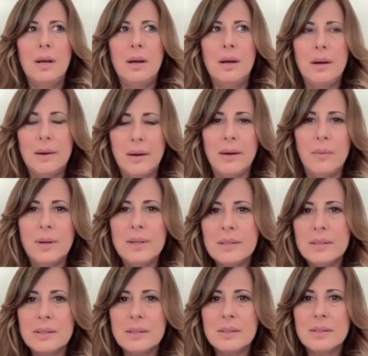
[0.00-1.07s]
all right, what
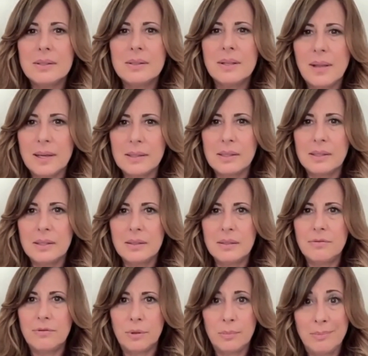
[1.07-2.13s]
is the lesson
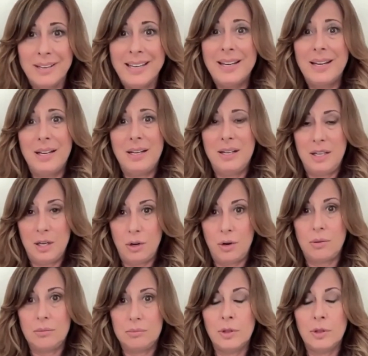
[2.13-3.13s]
for me here?